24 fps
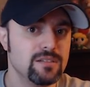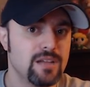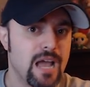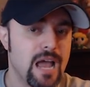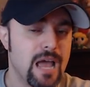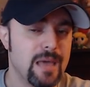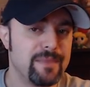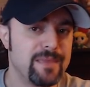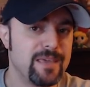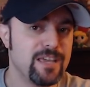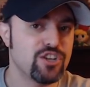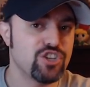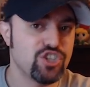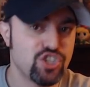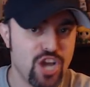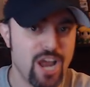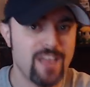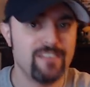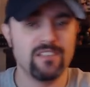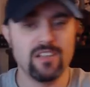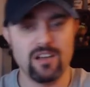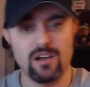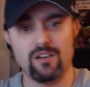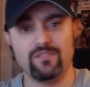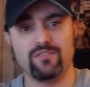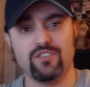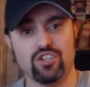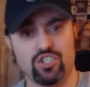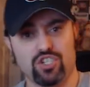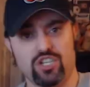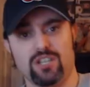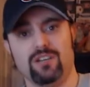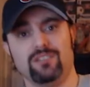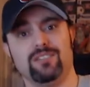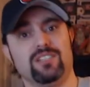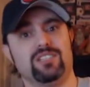and the agenda of the
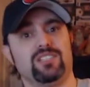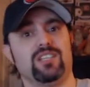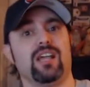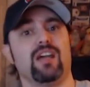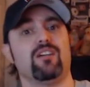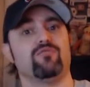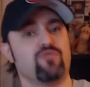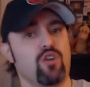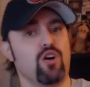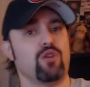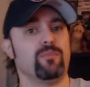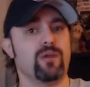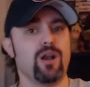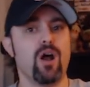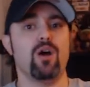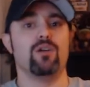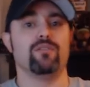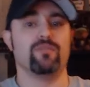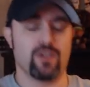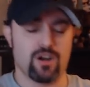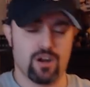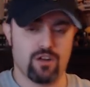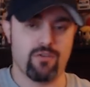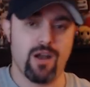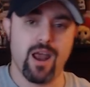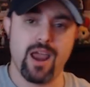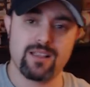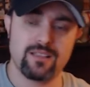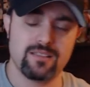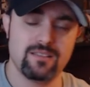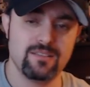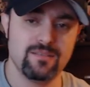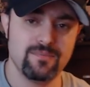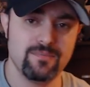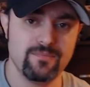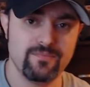Shield is to get Roman over,
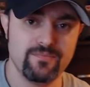correct?